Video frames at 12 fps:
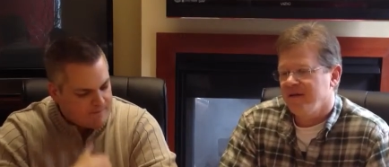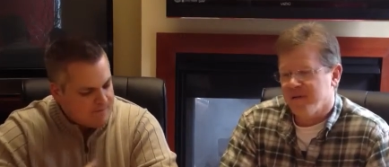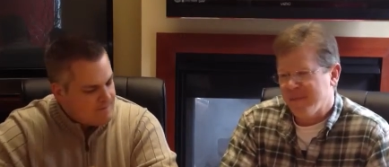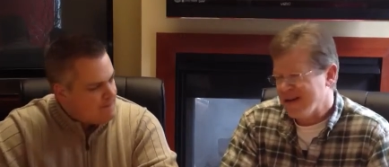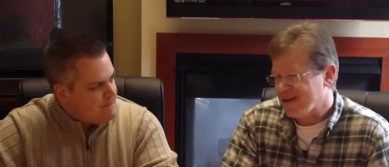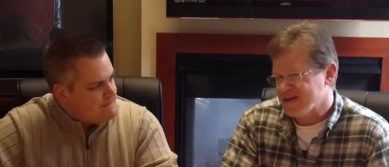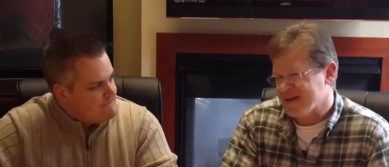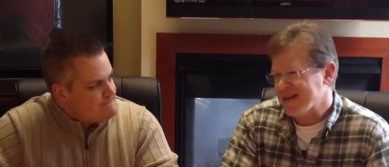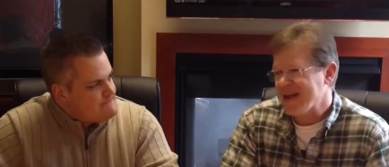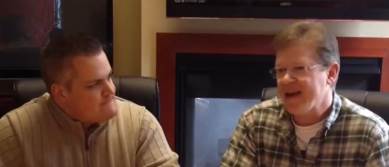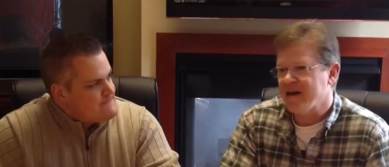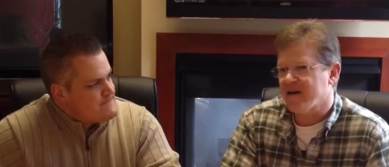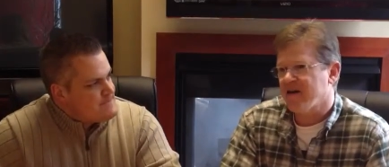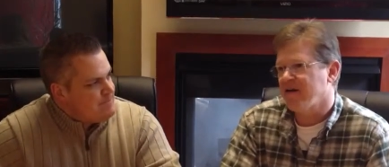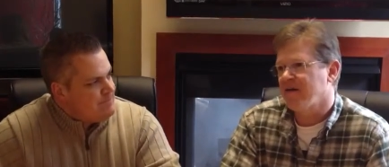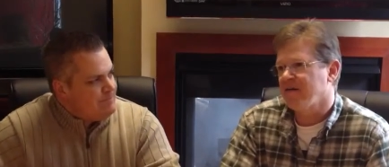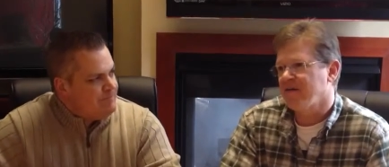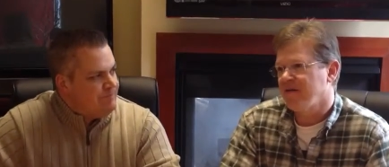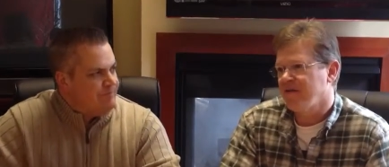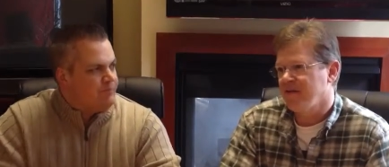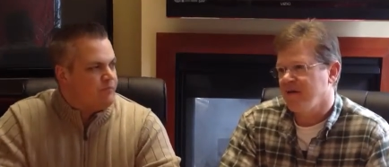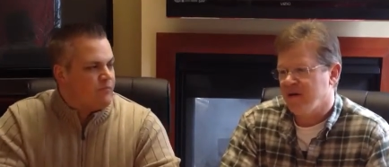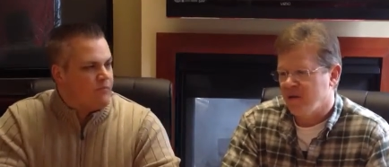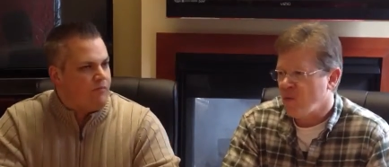Speaker 1: the bank doesn't care
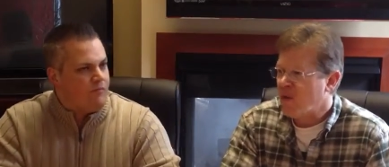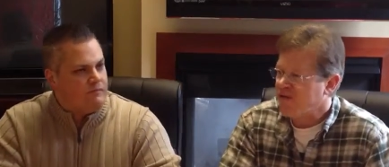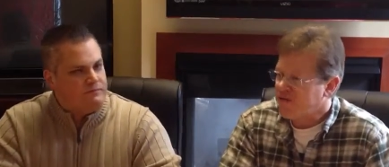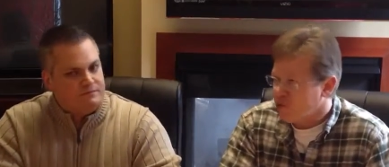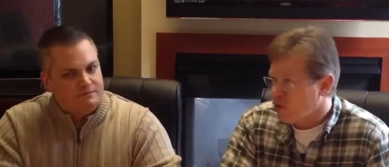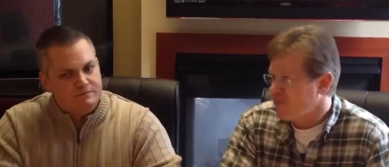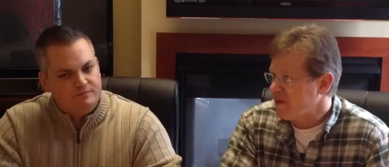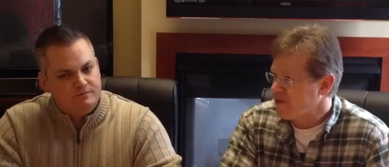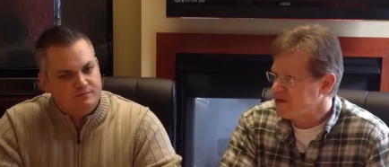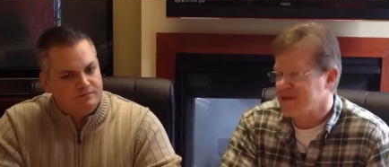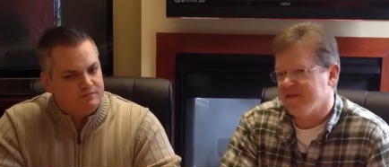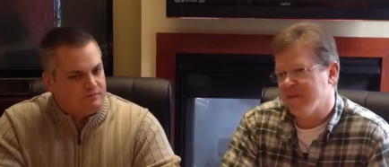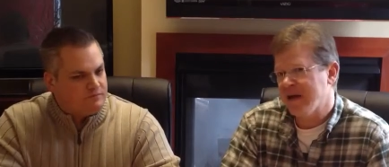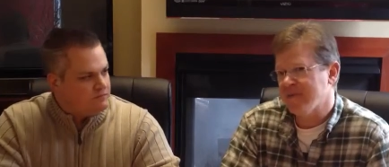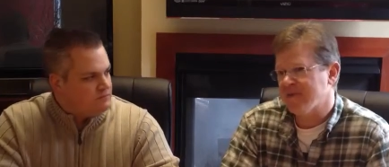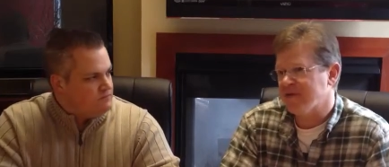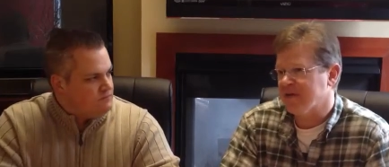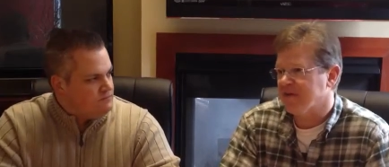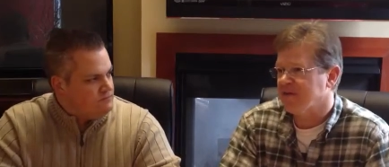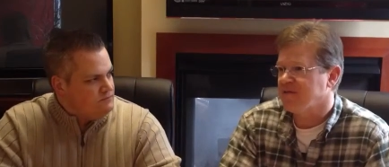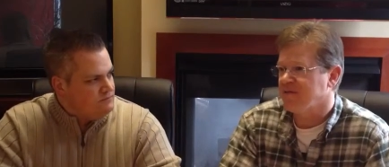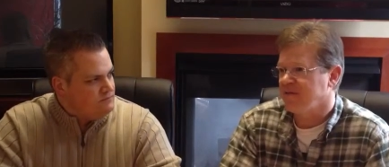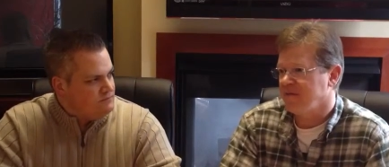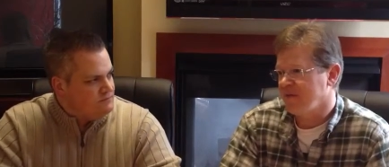what form they receive payment in.
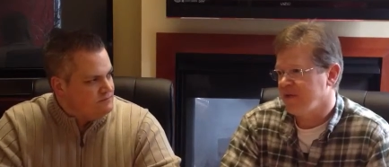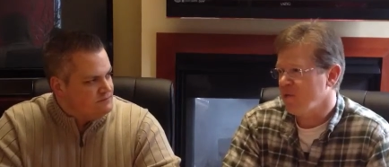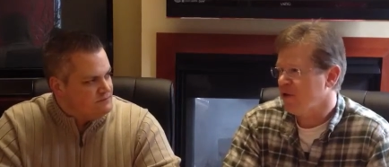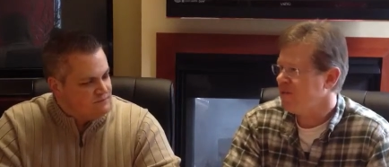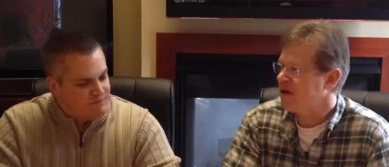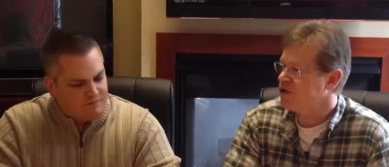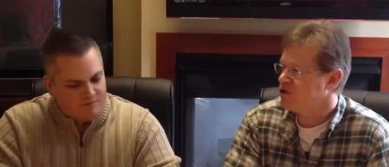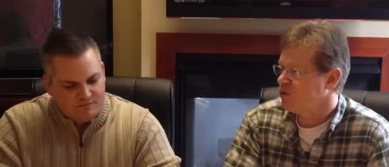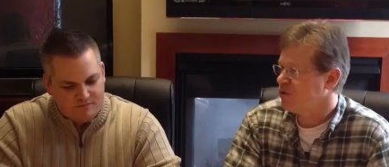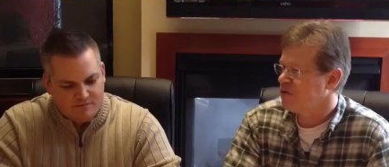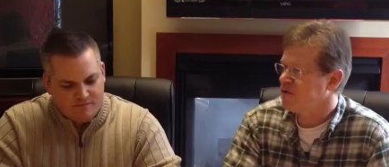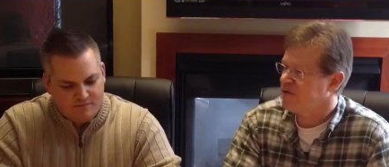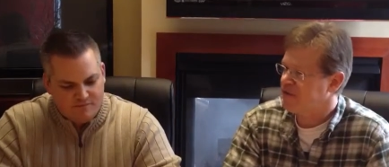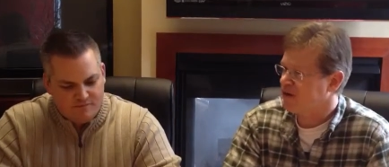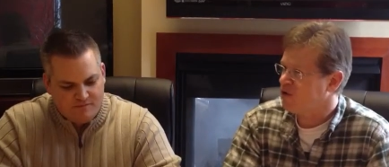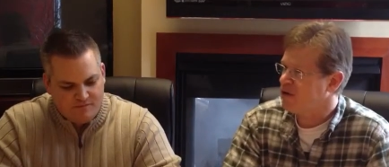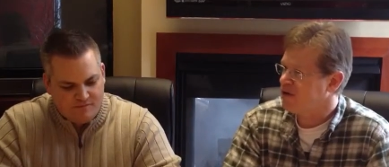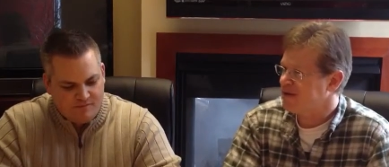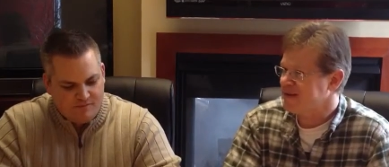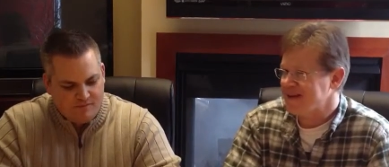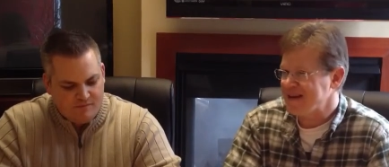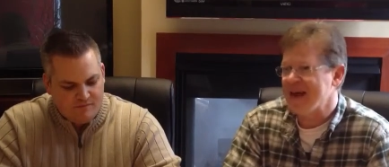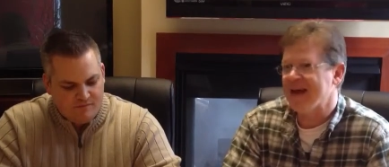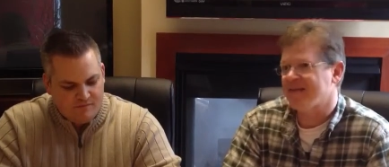They want to make sure that they're going to
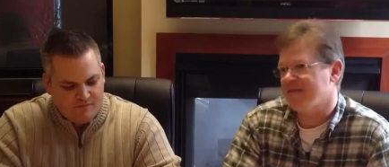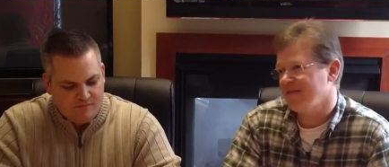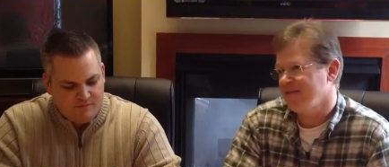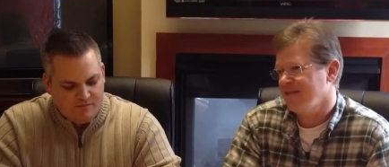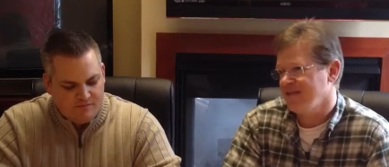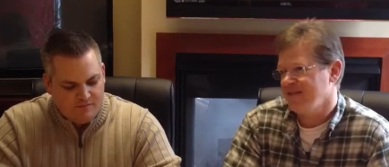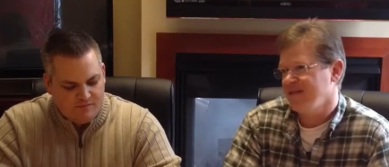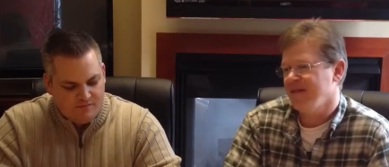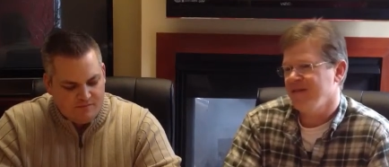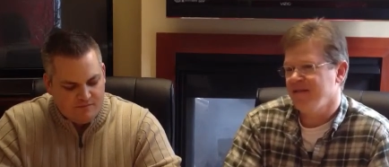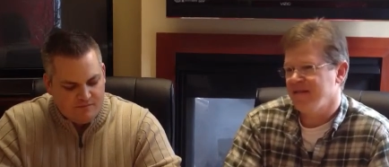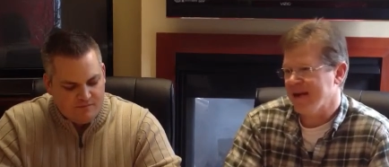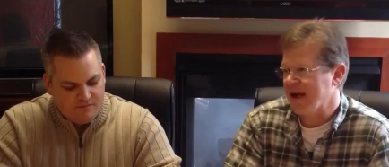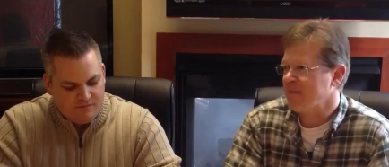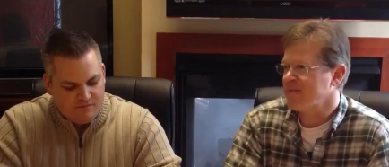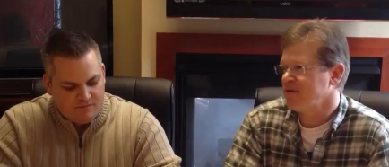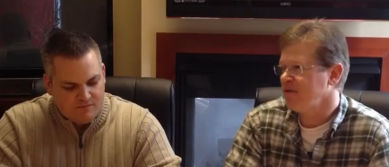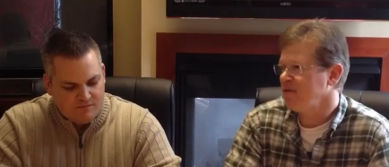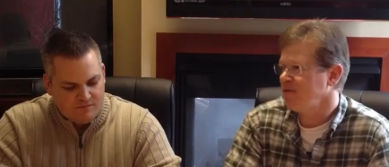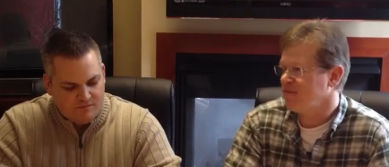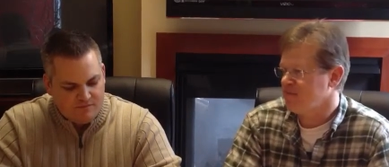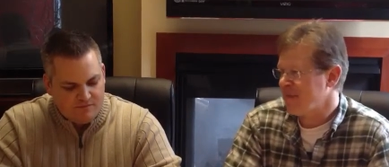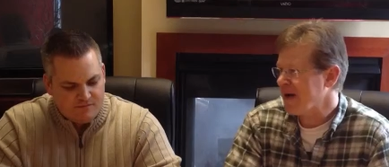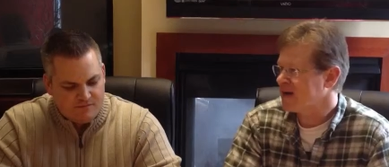net the absolute
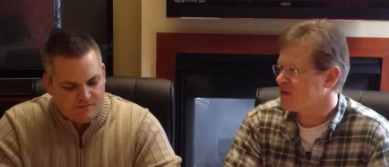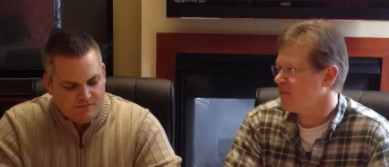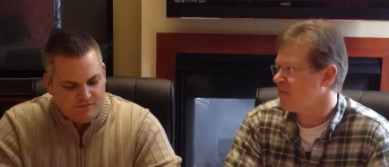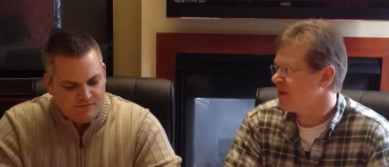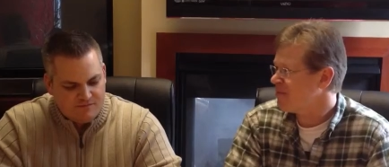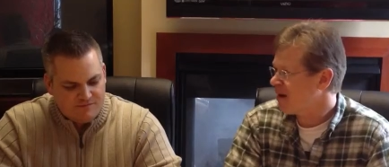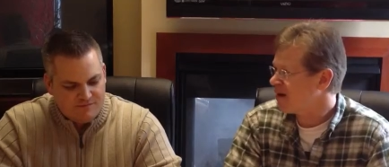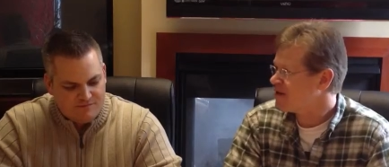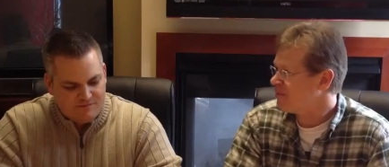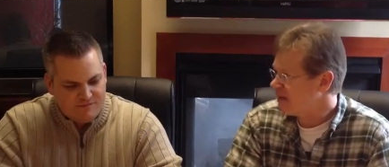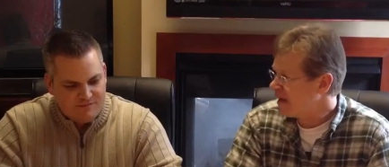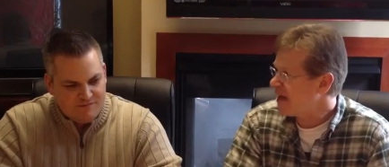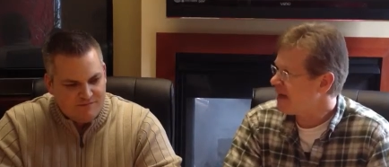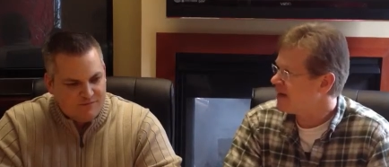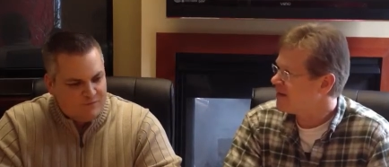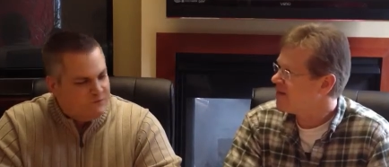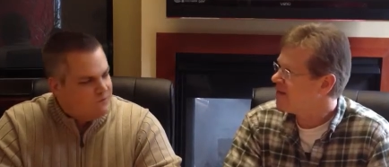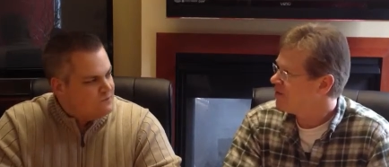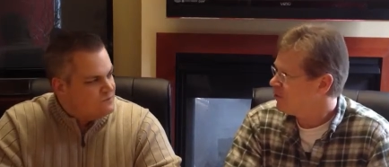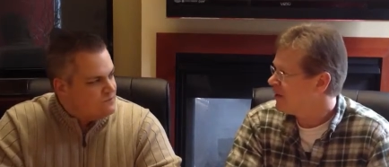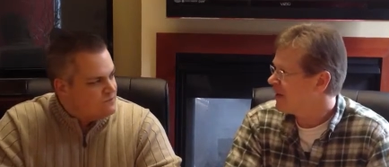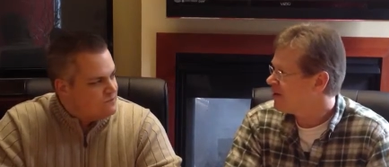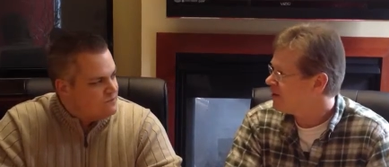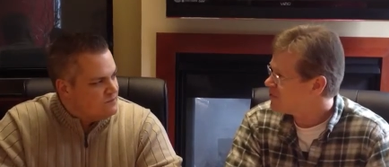maximum they possibly can when
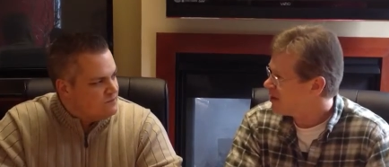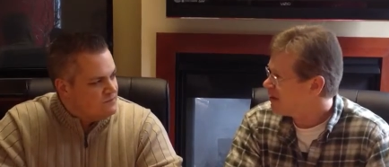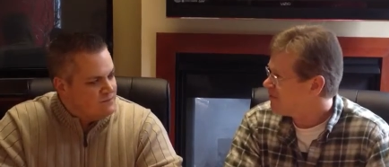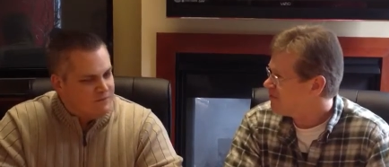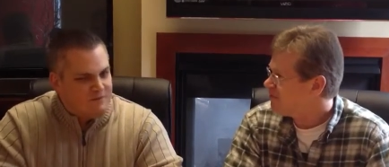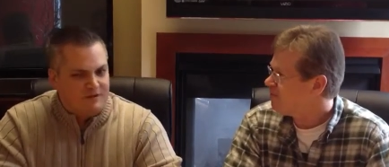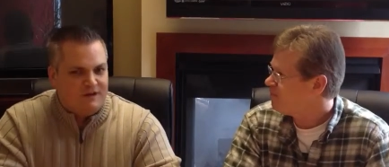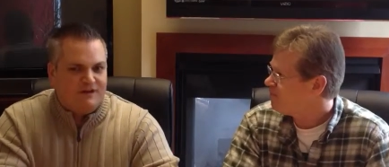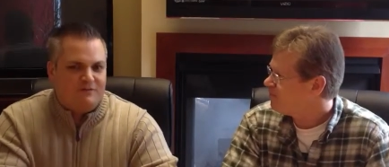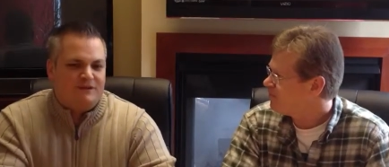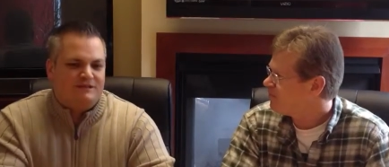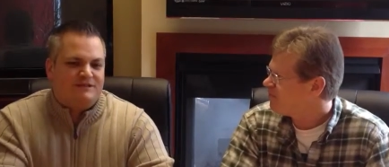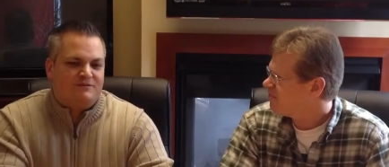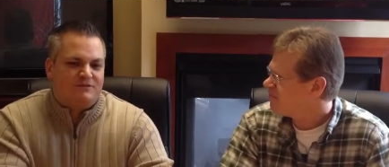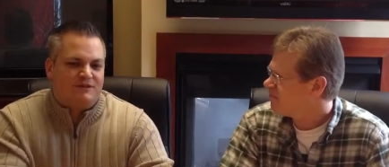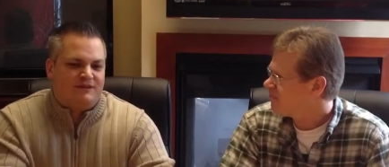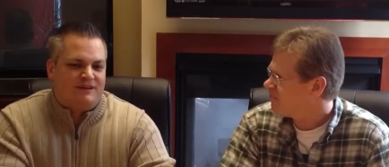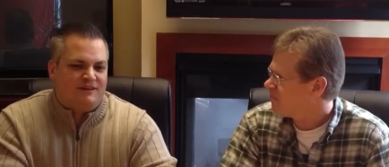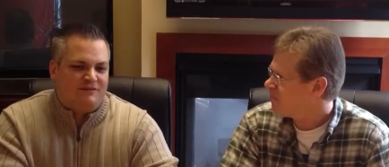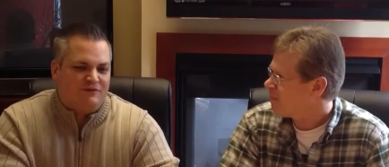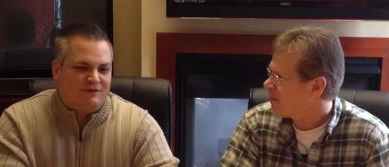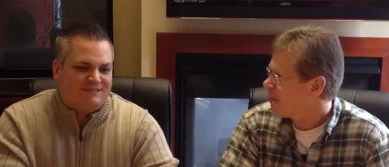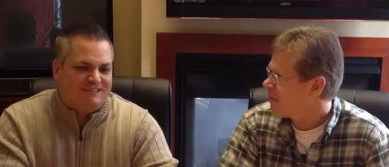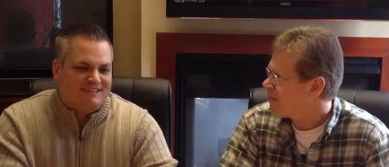that comes out. Yeah, I mean, something that
Speaker 2: I've
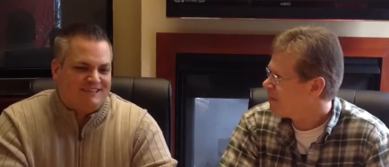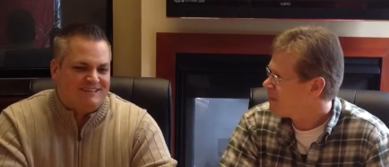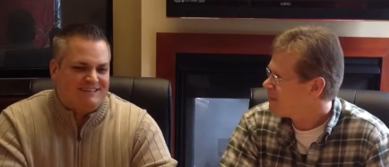always said